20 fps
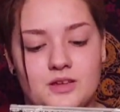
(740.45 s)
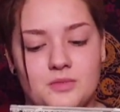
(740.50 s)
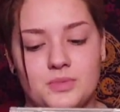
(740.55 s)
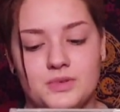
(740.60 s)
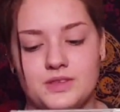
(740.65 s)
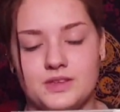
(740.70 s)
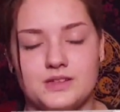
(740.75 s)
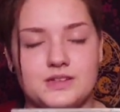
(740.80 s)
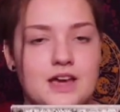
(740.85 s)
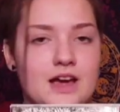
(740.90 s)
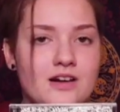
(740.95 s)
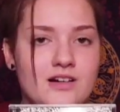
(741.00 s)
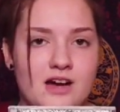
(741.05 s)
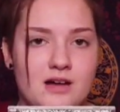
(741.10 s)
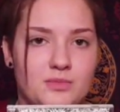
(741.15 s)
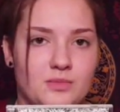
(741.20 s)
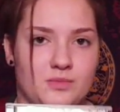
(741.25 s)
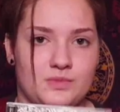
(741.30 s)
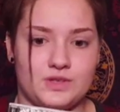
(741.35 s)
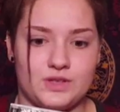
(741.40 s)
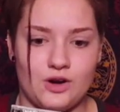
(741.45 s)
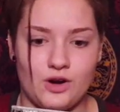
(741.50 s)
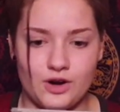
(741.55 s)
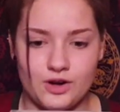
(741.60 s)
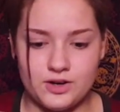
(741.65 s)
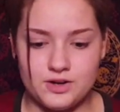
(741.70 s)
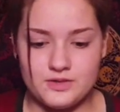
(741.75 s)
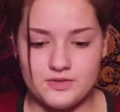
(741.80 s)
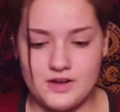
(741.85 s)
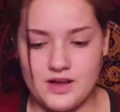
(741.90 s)
but the entire album is
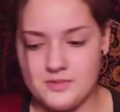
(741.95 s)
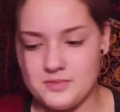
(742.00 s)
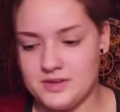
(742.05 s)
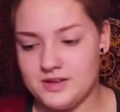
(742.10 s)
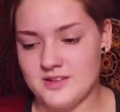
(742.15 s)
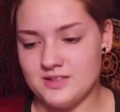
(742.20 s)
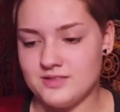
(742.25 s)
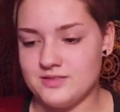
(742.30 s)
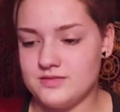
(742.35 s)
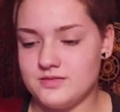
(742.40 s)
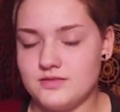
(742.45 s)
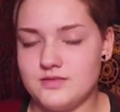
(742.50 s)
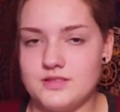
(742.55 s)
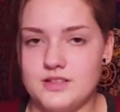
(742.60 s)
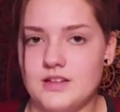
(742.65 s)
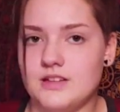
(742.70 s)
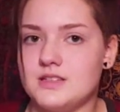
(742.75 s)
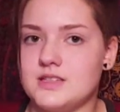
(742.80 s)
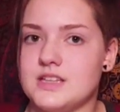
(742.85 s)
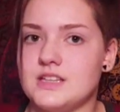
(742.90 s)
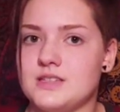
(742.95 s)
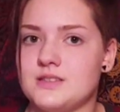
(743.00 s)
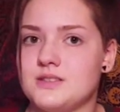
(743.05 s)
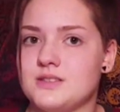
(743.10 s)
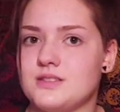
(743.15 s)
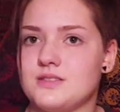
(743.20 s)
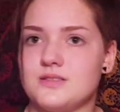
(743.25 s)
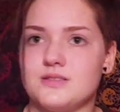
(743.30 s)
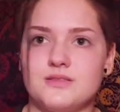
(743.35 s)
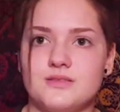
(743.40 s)
art. I mean,
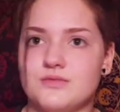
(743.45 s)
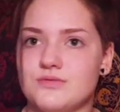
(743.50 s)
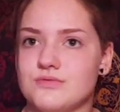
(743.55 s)
it's